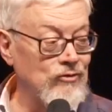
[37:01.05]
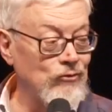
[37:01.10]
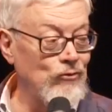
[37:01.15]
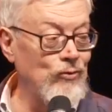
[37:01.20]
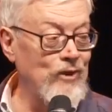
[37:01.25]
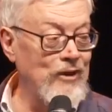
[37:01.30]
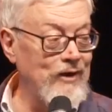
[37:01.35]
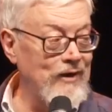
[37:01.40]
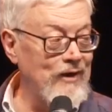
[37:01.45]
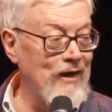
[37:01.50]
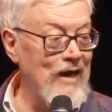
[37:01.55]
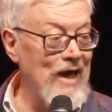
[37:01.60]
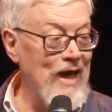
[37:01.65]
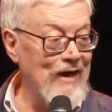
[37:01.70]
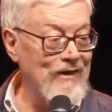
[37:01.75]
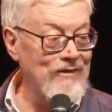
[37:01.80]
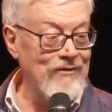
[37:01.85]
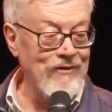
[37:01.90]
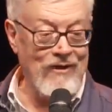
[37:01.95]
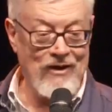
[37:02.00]
a really lot.
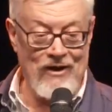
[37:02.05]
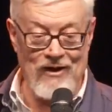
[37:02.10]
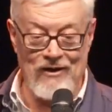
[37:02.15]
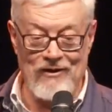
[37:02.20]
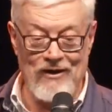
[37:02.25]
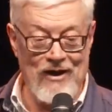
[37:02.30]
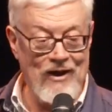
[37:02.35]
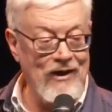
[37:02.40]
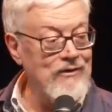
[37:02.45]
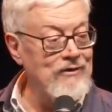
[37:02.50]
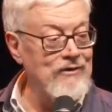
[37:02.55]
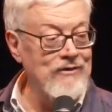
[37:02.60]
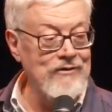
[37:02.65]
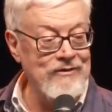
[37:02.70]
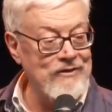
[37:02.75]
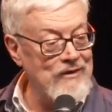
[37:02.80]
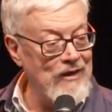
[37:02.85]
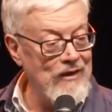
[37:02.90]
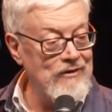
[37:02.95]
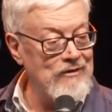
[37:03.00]
I didn't
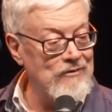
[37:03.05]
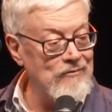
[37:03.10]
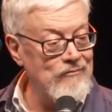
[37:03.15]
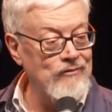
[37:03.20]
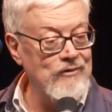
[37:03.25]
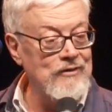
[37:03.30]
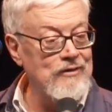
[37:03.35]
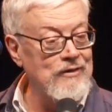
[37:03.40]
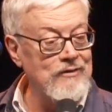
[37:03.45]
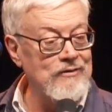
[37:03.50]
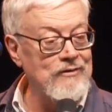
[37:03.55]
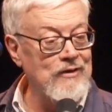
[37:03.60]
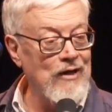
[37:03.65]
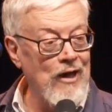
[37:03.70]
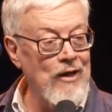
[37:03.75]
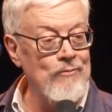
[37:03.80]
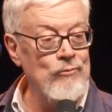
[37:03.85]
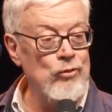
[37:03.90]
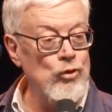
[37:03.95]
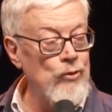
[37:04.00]
sign up for this.
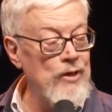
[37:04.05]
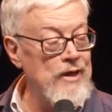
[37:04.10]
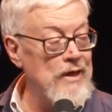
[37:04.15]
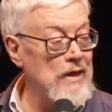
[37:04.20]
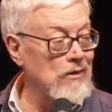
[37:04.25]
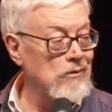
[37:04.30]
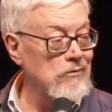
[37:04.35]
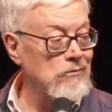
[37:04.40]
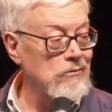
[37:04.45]
I'm quitting.